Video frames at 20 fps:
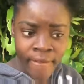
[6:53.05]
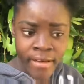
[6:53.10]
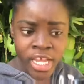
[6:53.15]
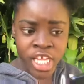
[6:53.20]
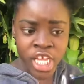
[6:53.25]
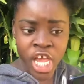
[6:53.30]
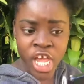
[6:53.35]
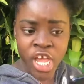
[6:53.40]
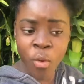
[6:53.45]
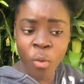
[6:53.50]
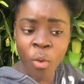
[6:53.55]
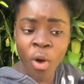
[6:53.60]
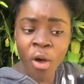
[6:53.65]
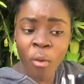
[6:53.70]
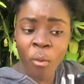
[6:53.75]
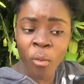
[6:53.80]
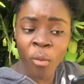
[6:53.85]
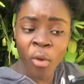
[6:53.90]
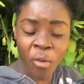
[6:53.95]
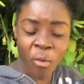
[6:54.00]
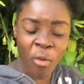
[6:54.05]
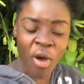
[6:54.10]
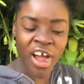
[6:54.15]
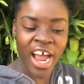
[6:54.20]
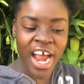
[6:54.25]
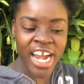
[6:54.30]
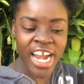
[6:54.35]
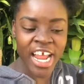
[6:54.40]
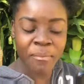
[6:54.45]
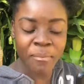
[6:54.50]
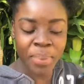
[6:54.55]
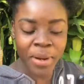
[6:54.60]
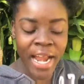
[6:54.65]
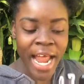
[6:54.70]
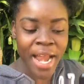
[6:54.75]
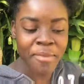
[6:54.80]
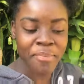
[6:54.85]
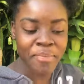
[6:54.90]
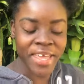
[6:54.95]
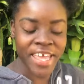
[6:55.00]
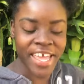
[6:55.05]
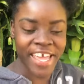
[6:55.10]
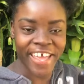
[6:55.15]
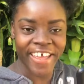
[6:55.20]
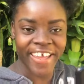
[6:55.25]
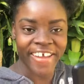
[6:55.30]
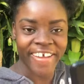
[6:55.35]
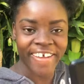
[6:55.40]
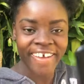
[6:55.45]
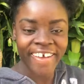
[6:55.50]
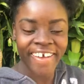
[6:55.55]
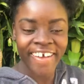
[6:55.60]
Yes. What, what, what kind of plan B?